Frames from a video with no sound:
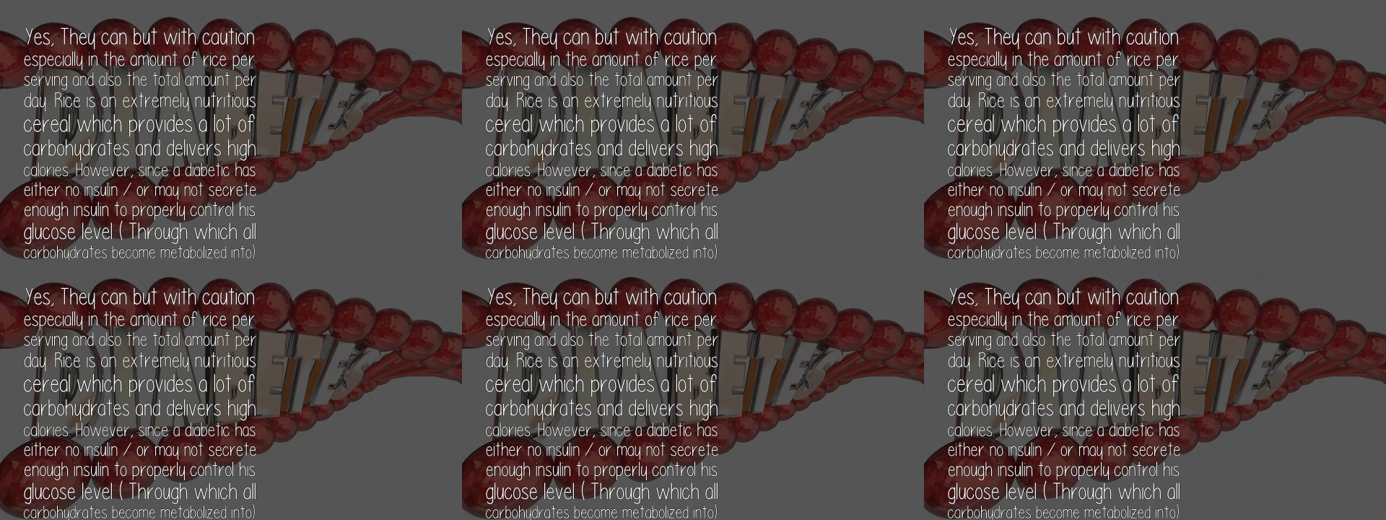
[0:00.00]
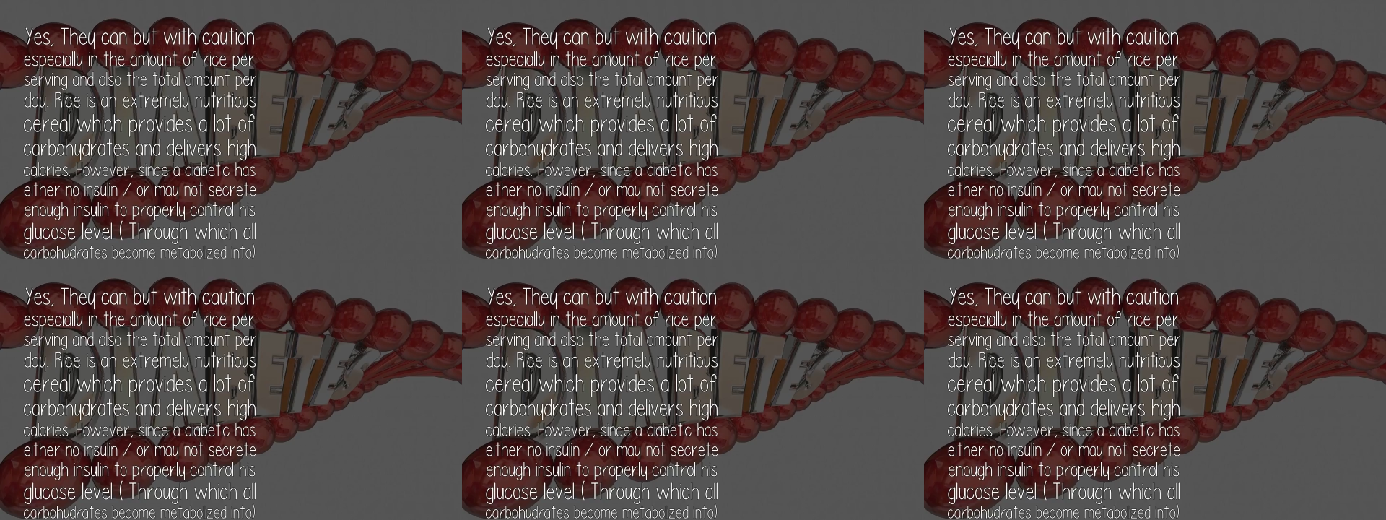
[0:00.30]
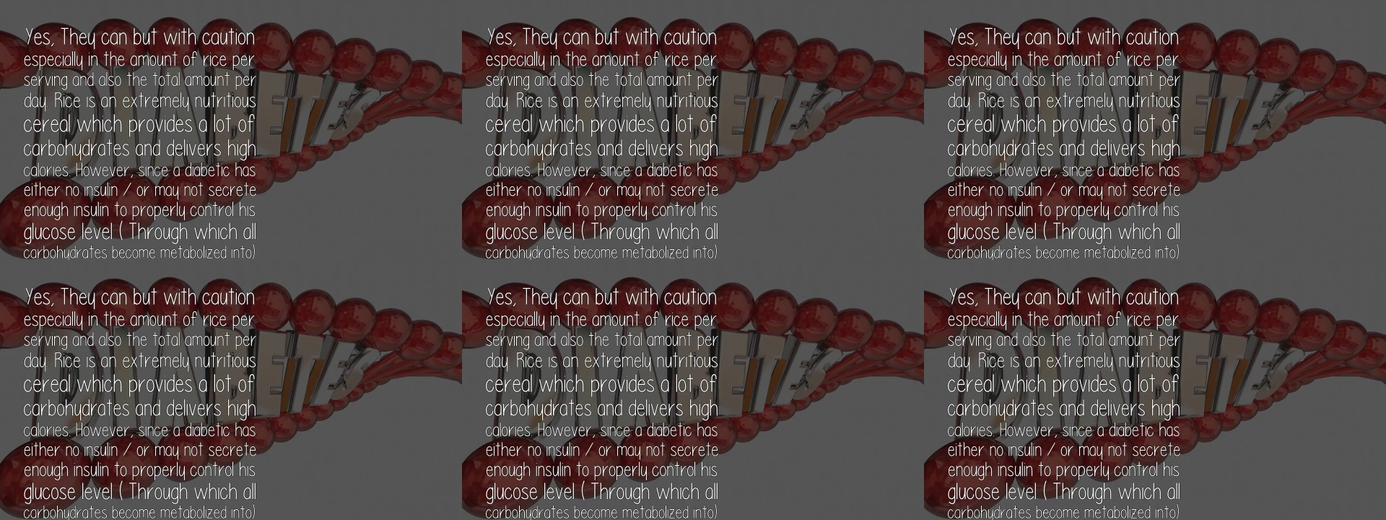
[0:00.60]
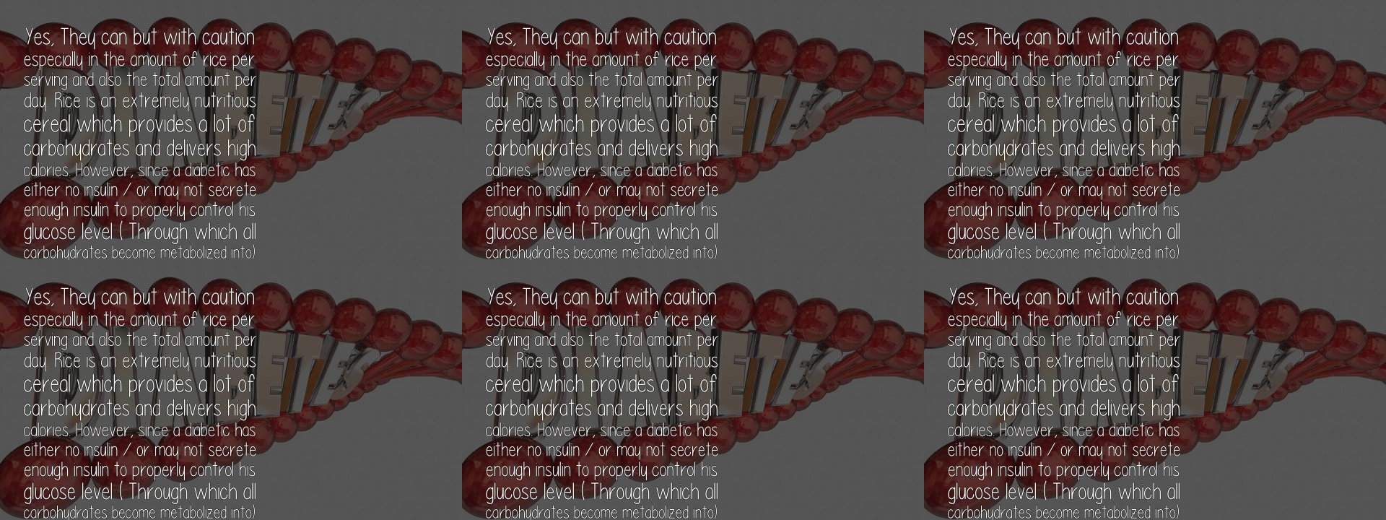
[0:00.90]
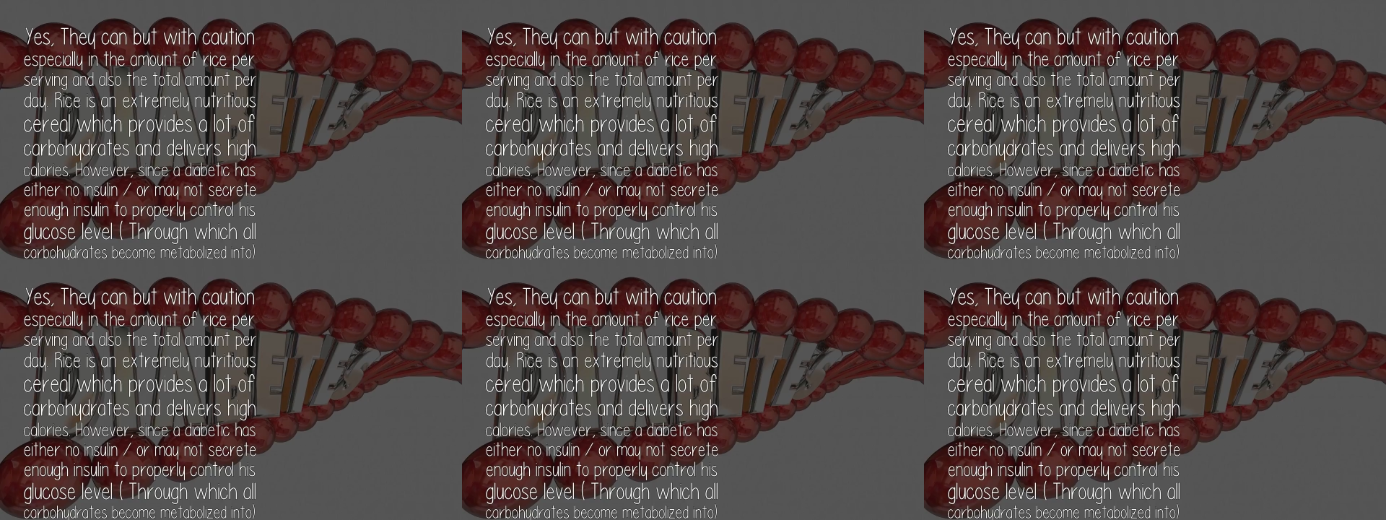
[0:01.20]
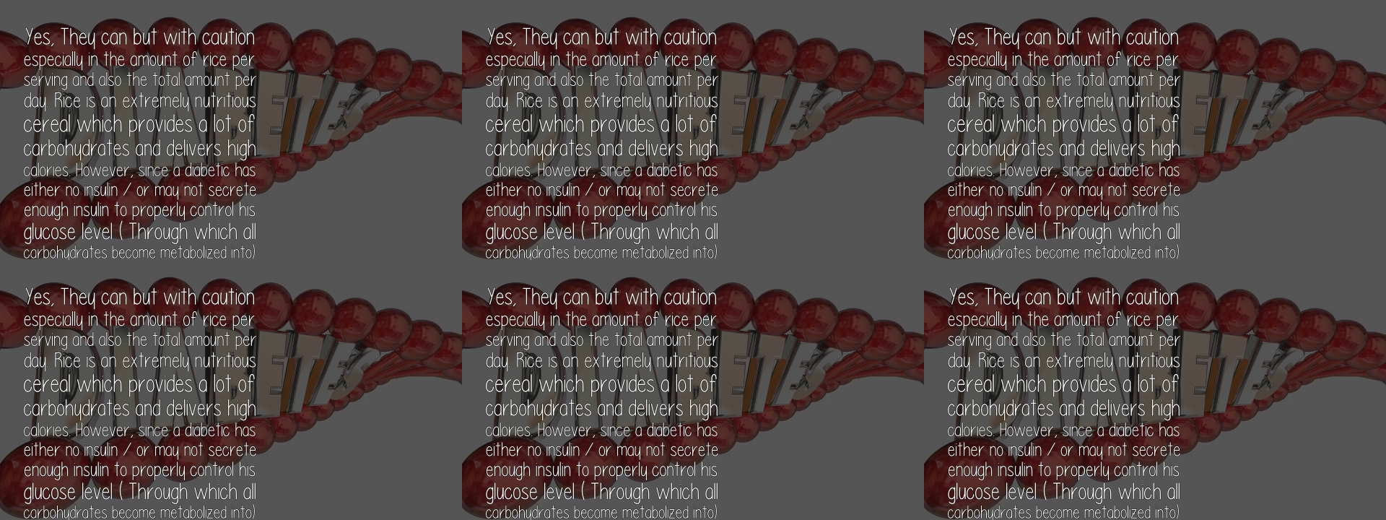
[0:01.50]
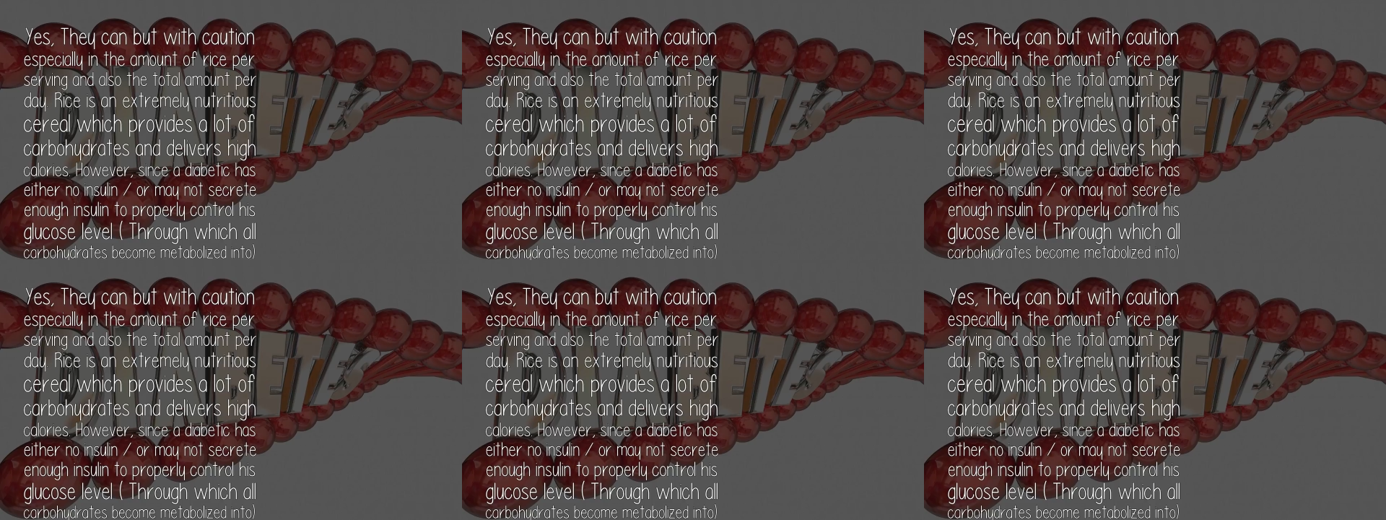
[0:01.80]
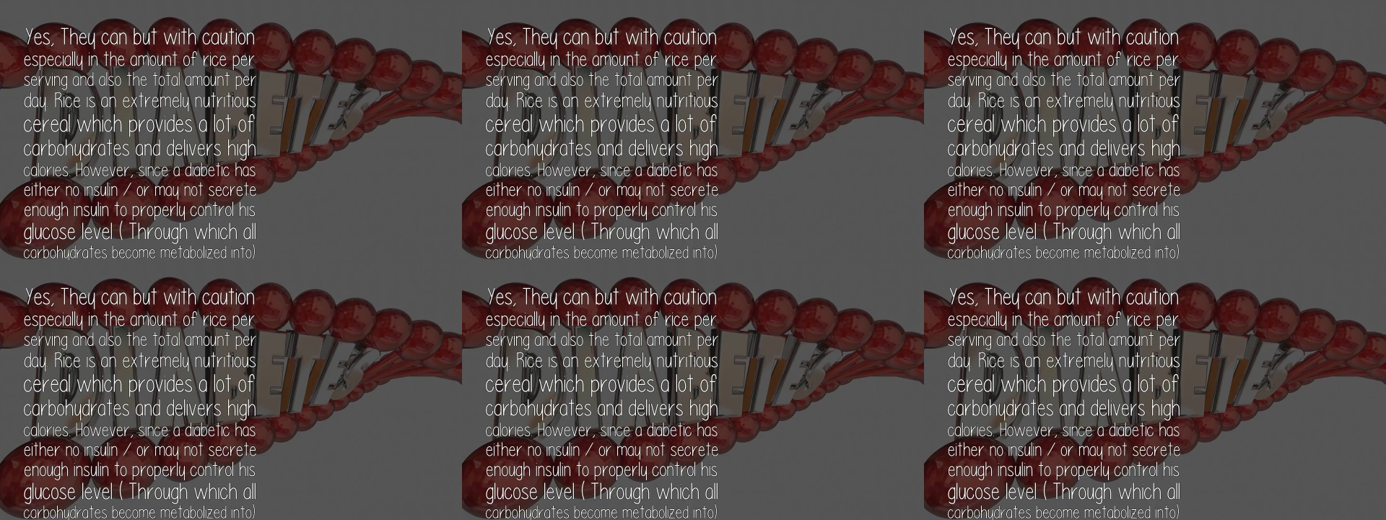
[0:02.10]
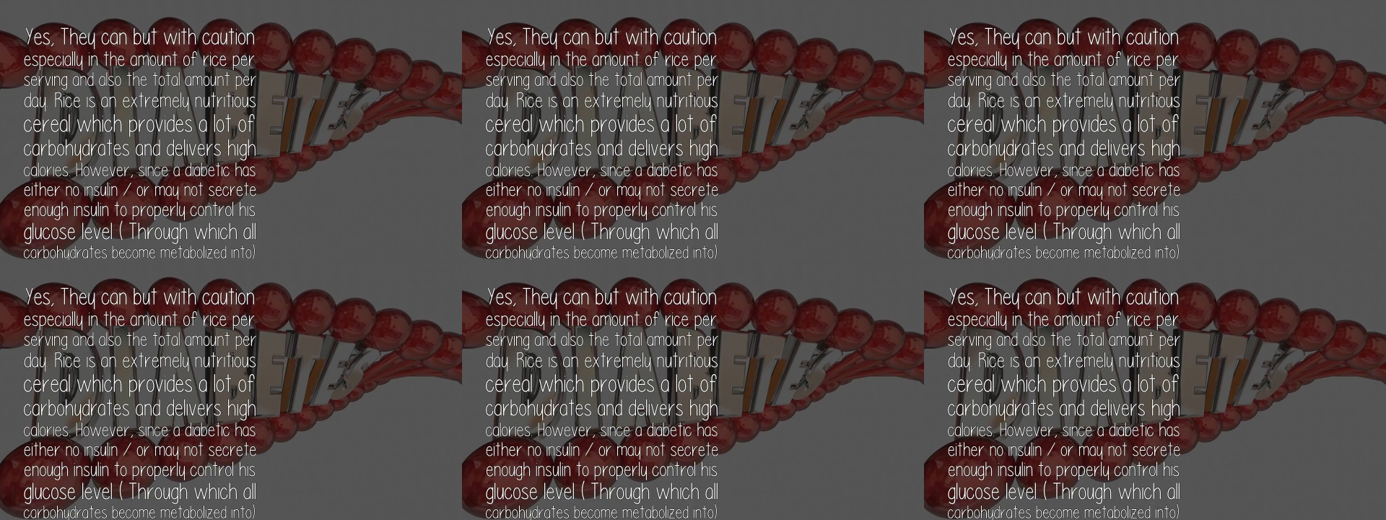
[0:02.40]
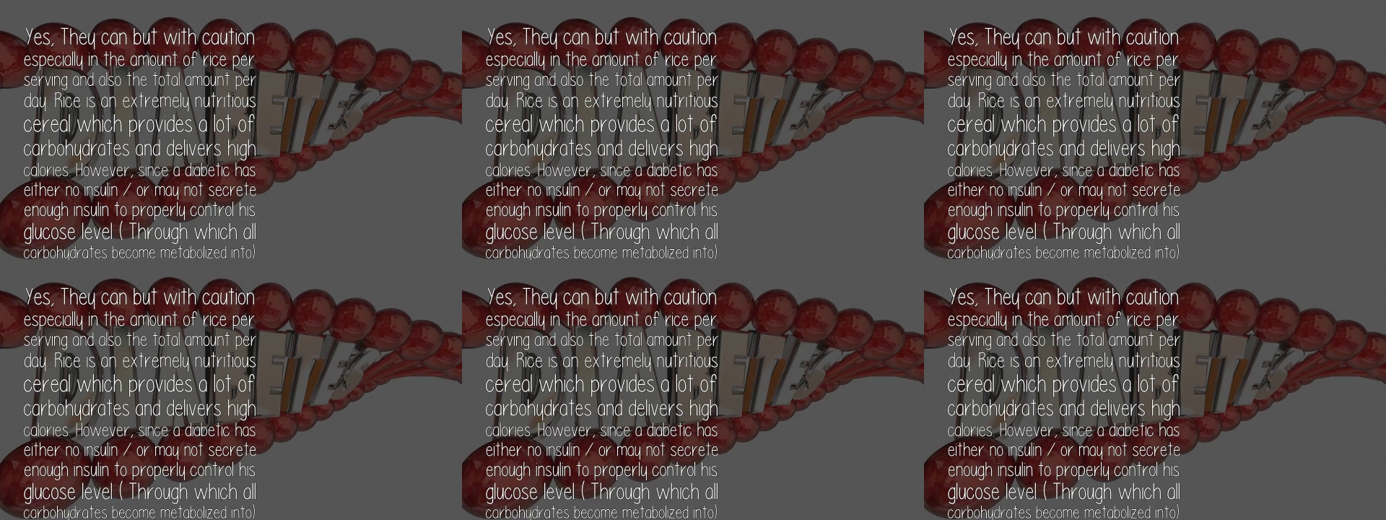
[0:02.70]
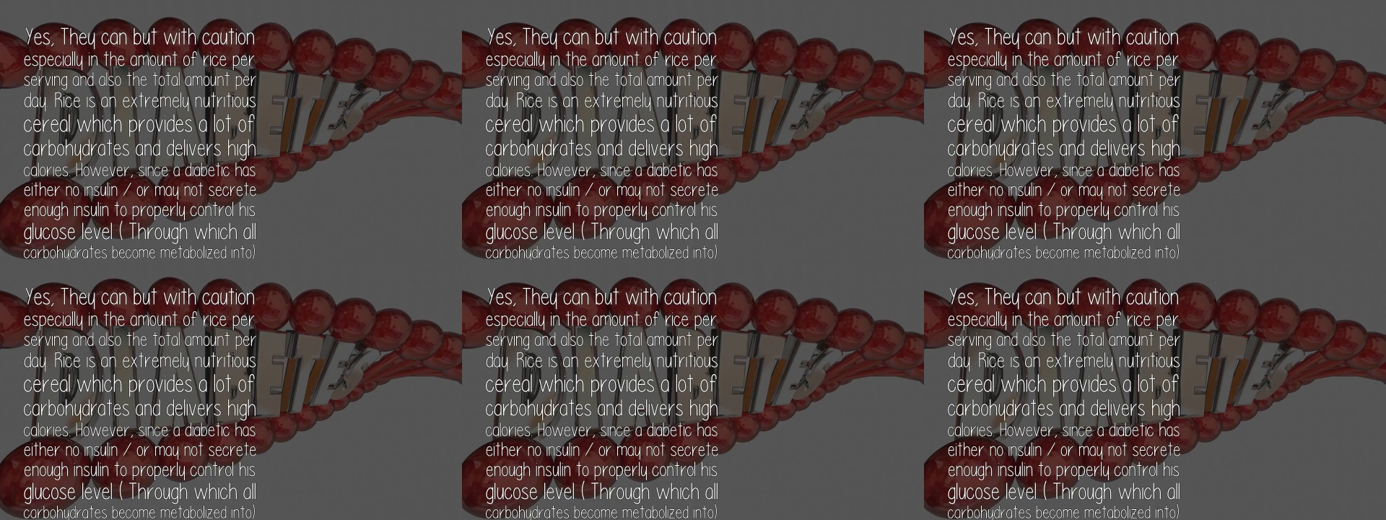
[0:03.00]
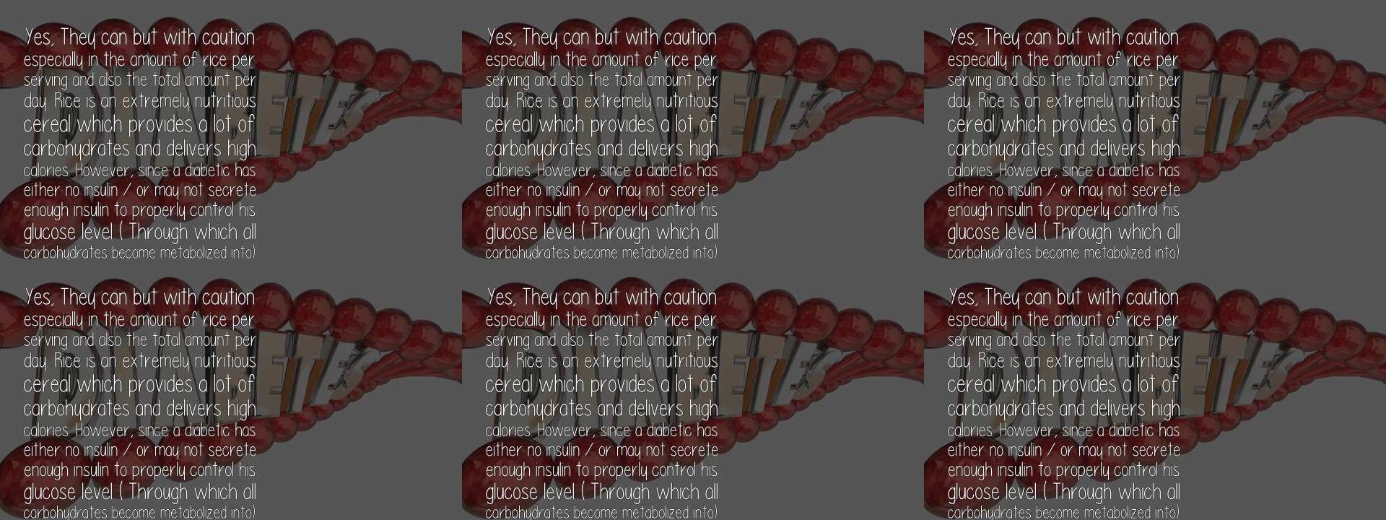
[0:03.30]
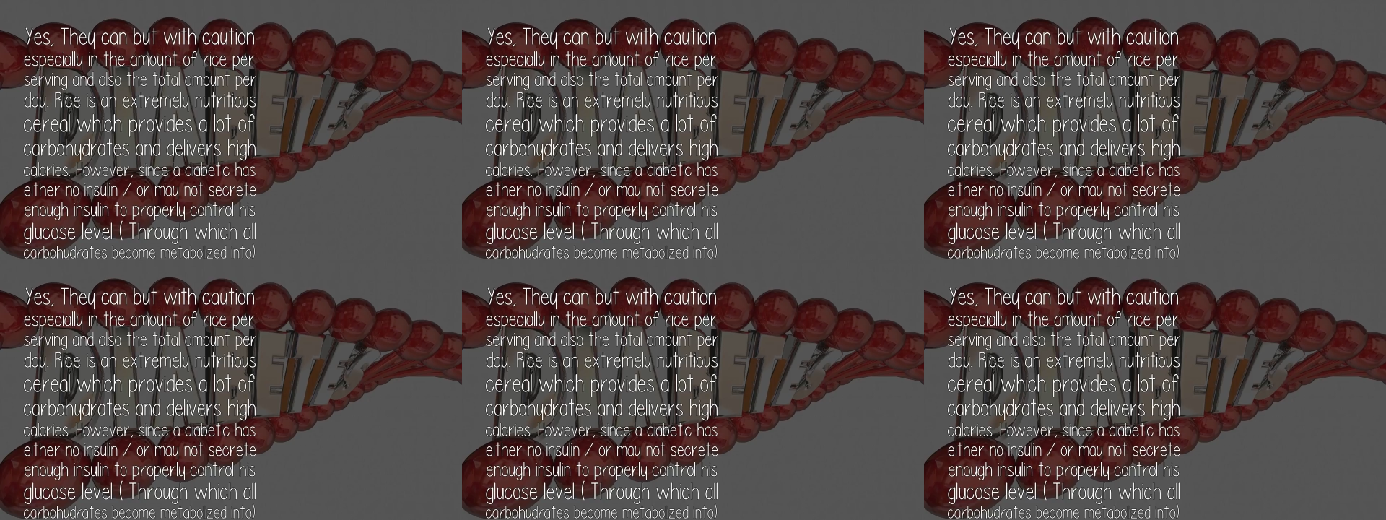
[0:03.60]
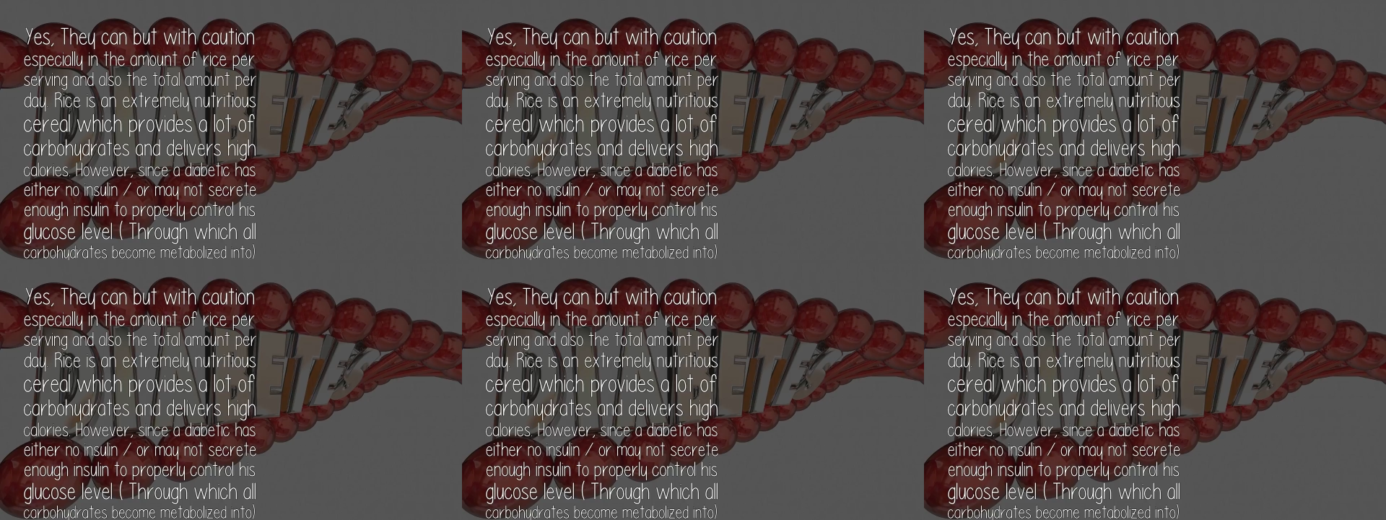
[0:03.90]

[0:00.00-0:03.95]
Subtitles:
(no speaker visible)